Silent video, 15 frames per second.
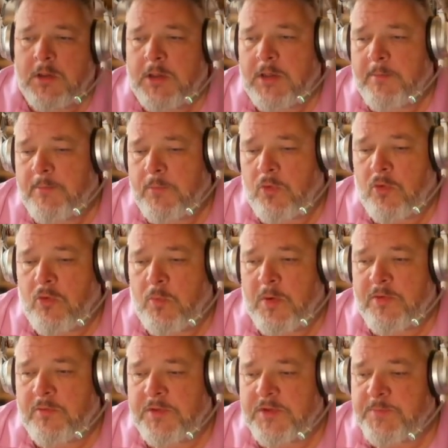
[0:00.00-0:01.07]
or
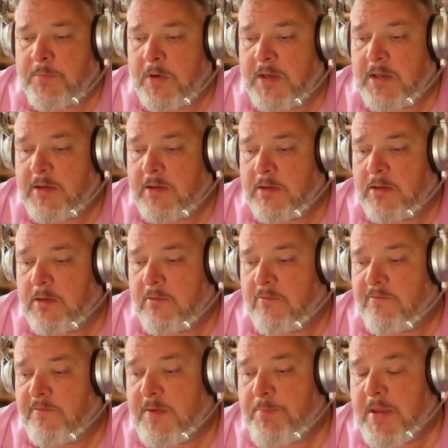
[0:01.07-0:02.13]
whether it's my
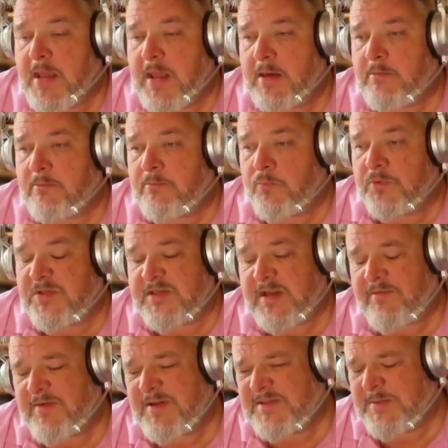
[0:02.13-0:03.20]
VPN, which
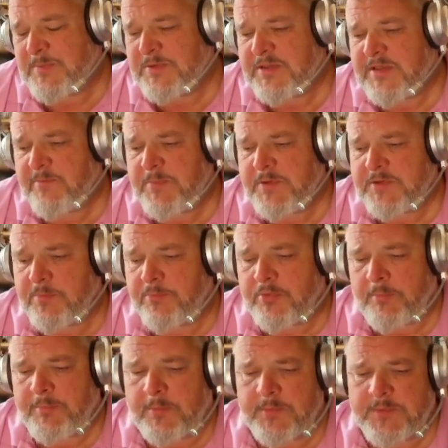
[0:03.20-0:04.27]
definitely seems to give me some
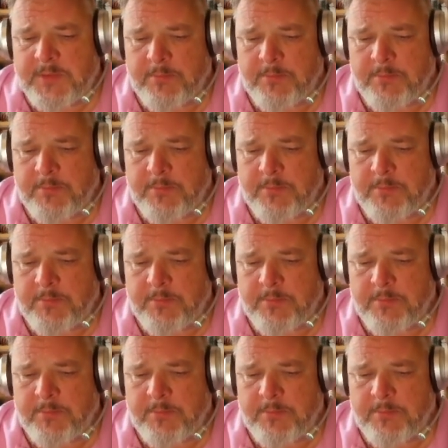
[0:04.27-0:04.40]
problems.